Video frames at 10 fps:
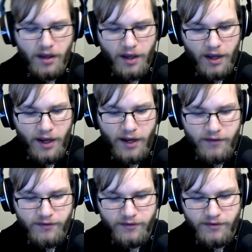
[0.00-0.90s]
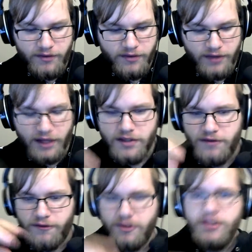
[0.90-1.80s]
And that's
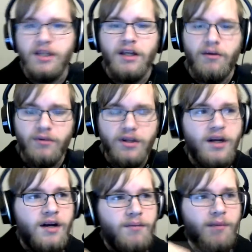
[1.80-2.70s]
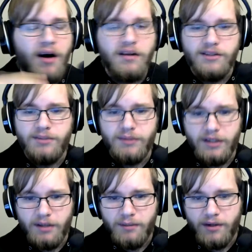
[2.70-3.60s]
the first thing that really kind of bothers
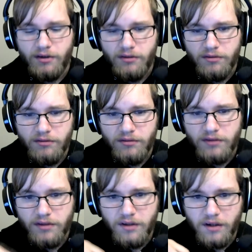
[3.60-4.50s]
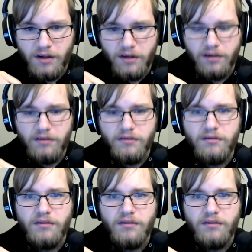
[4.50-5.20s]
me about, owning